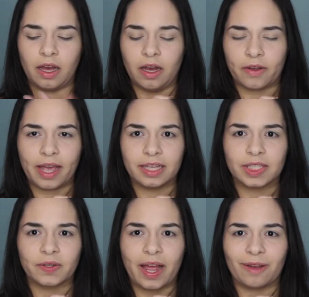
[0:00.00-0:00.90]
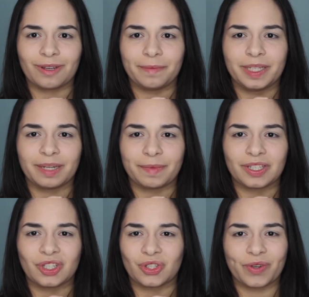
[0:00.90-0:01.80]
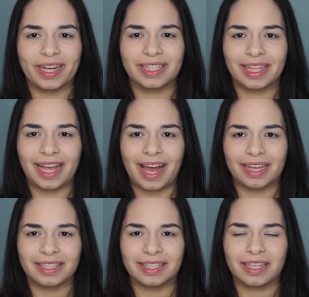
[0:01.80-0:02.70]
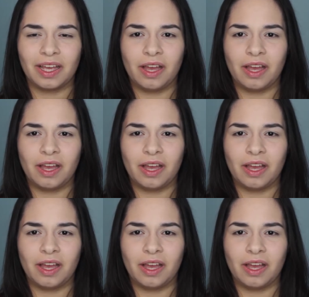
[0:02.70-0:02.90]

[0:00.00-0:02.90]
Okay, so now I'm gonna be jumping straight into the eyes.